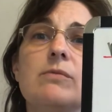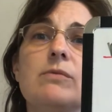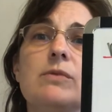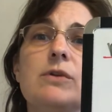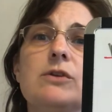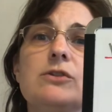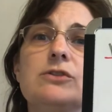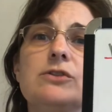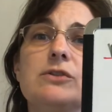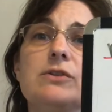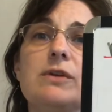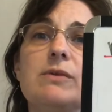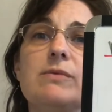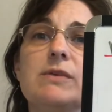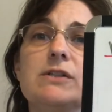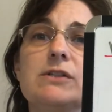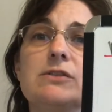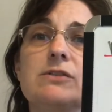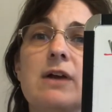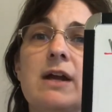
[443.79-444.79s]
Usually
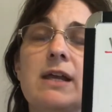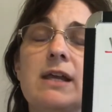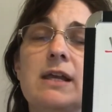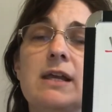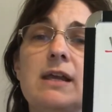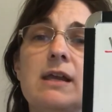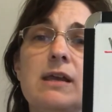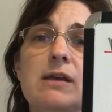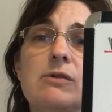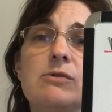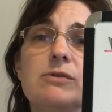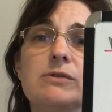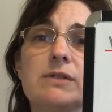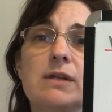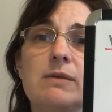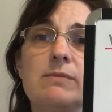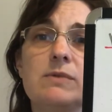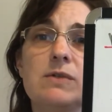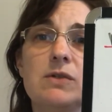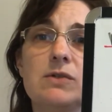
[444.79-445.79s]
we just write E equals
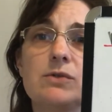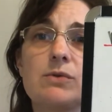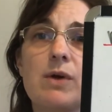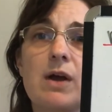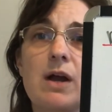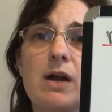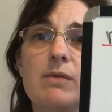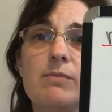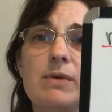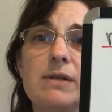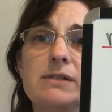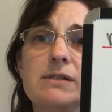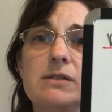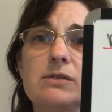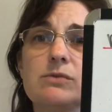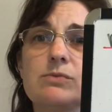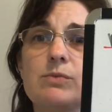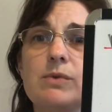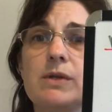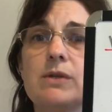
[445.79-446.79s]
mc squared, but
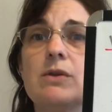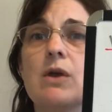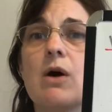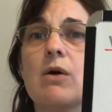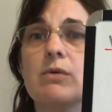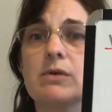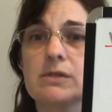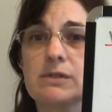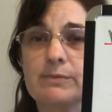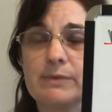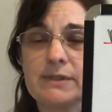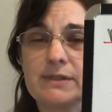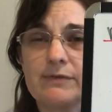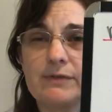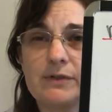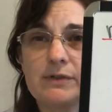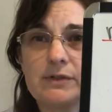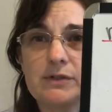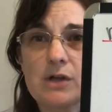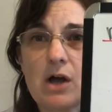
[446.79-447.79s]
since we know we're
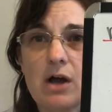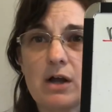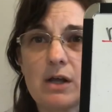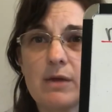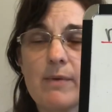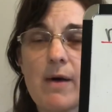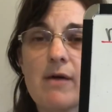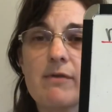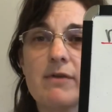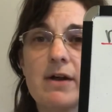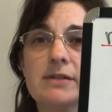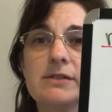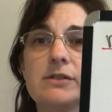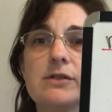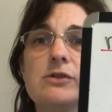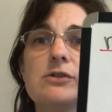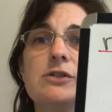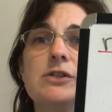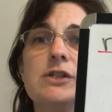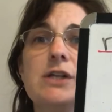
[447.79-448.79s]
specifically talking about rest
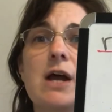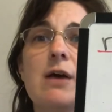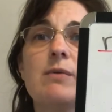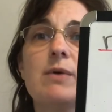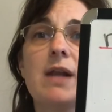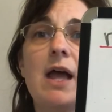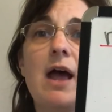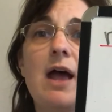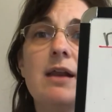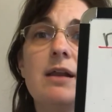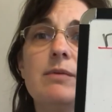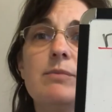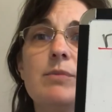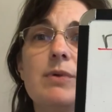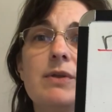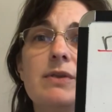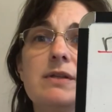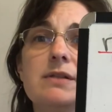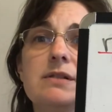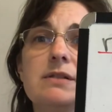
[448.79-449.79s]
energy, I went ahead and
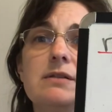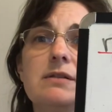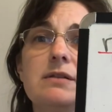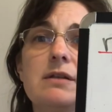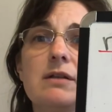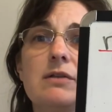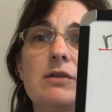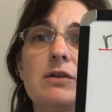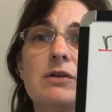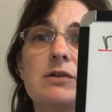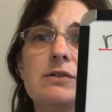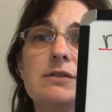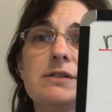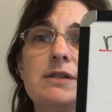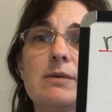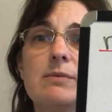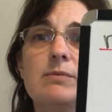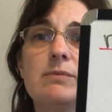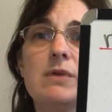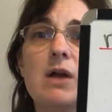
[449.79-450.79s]
put the little
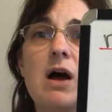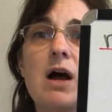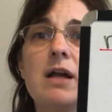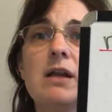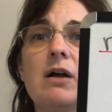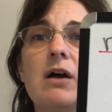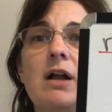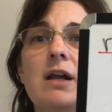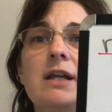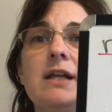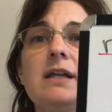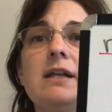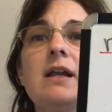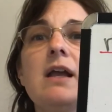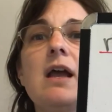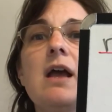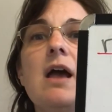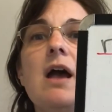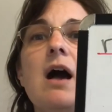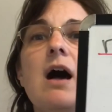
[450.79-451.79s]
sub naught on it.
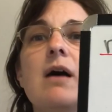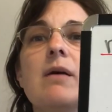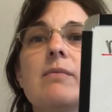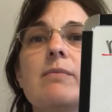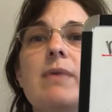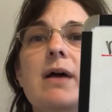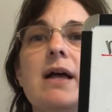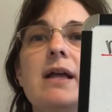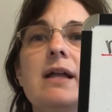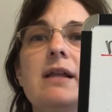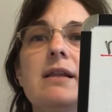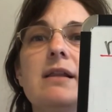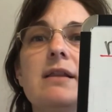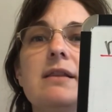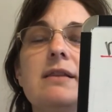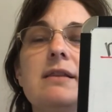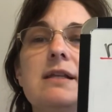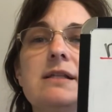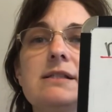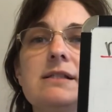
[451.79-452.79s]
But
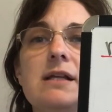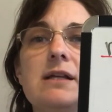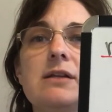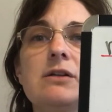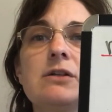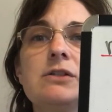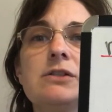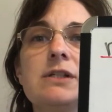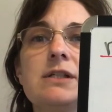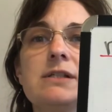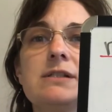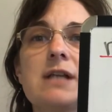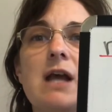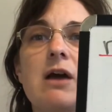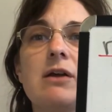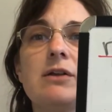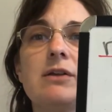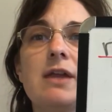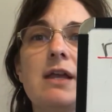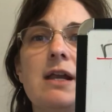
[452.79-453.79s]
this energy is
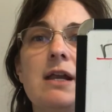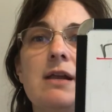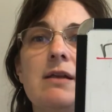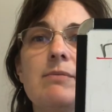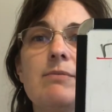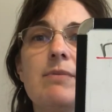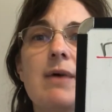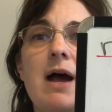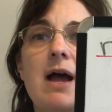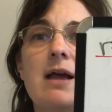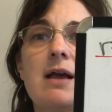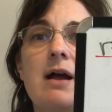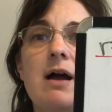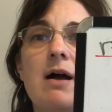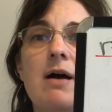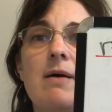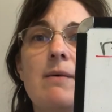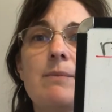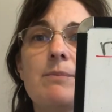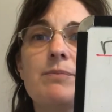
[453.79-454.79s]
calculated by
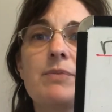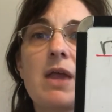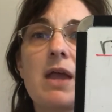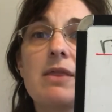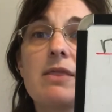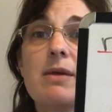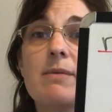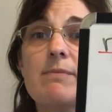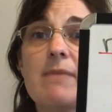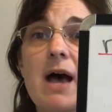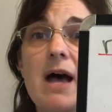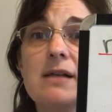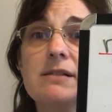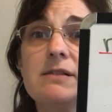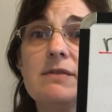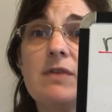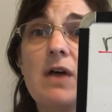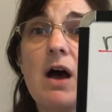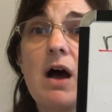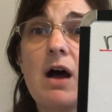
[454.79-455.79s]
the mass
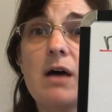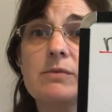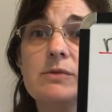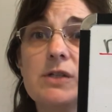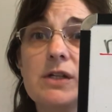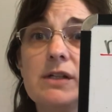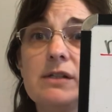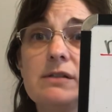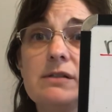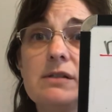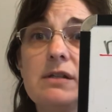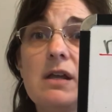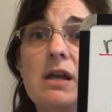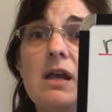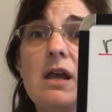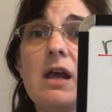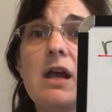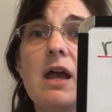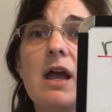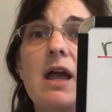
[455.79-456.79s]
of the object
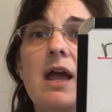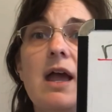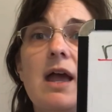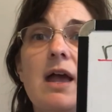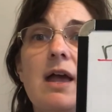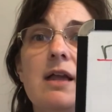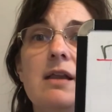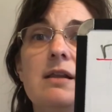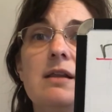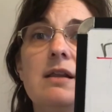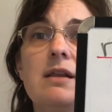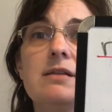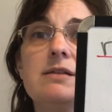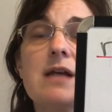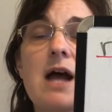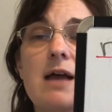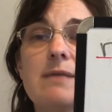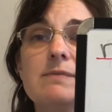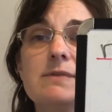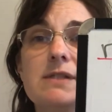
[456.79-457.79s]
and
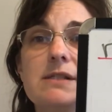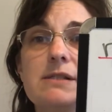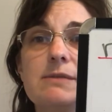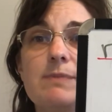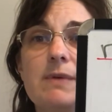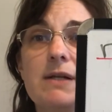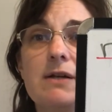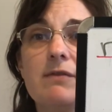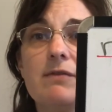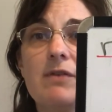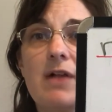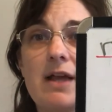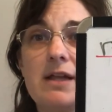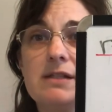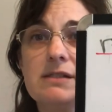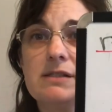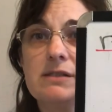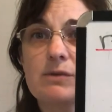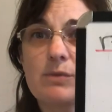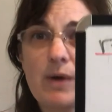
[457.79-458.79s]
times the speed of
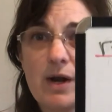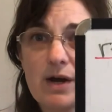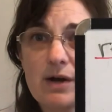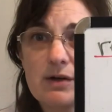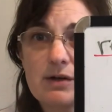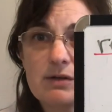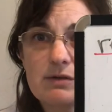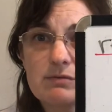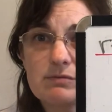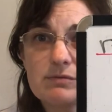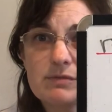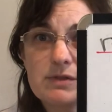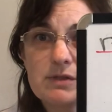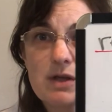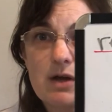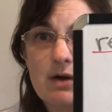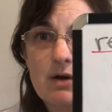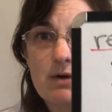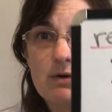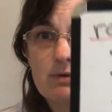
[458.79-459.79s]
light squared.
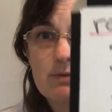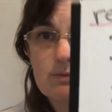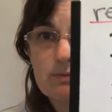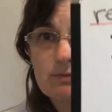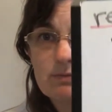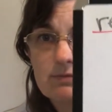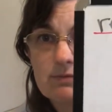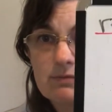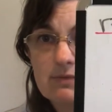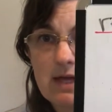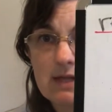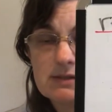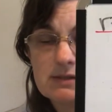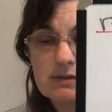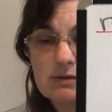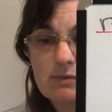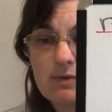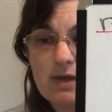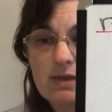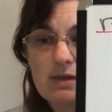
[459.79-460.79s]
So that's
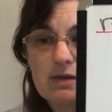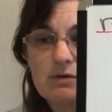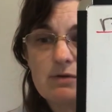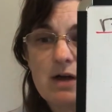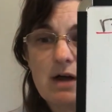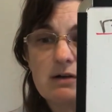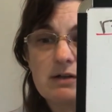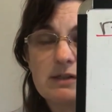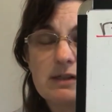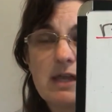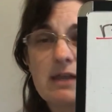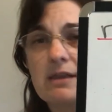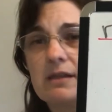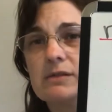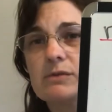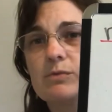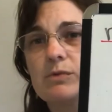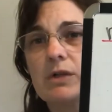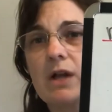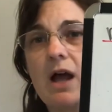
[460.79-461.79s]
the way that you calculate
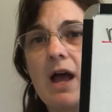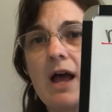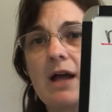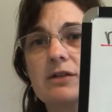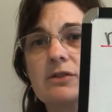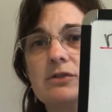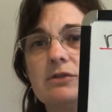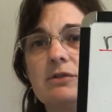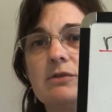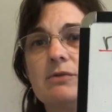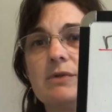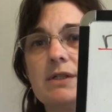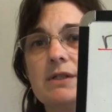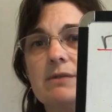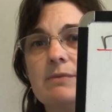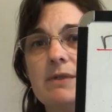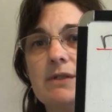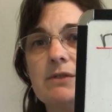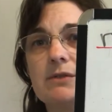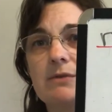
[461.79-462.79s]
this. We're not actually going
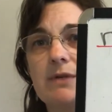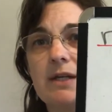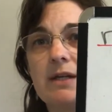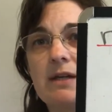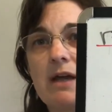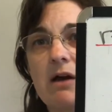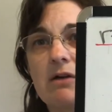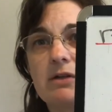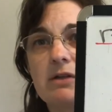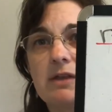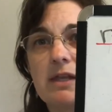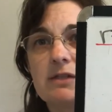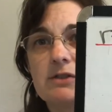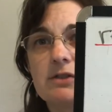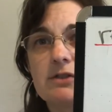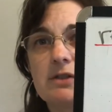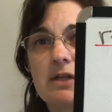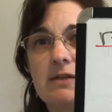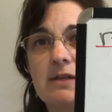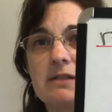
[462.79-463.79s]
to be doing
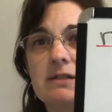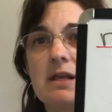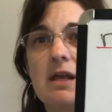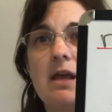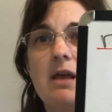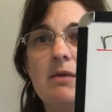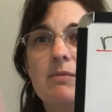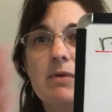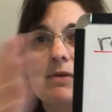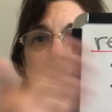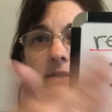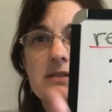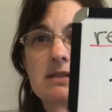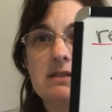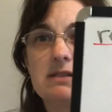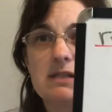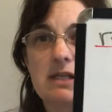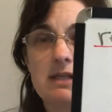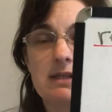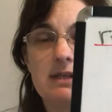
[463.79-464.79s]
calculations on this, but this
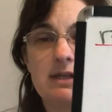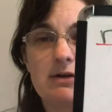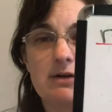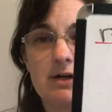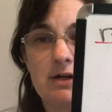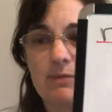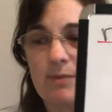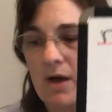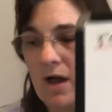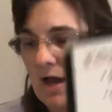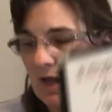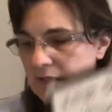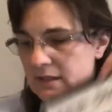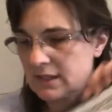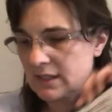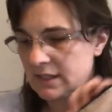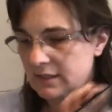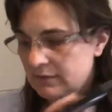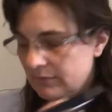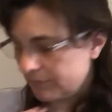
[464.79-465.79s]
is the theory behind
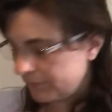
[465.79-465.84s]
it.